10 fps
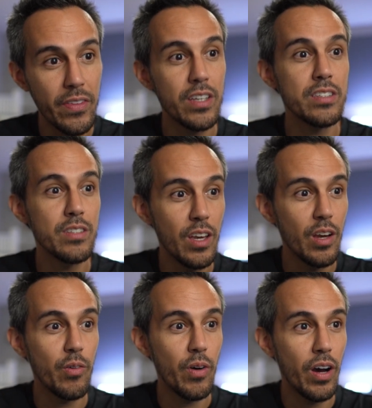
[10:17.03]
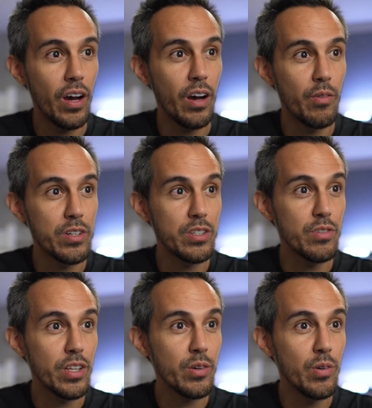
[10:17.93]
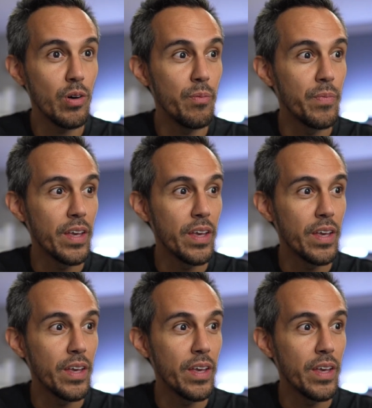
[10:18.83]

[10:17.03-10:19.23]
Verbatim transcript: this, which is really cool.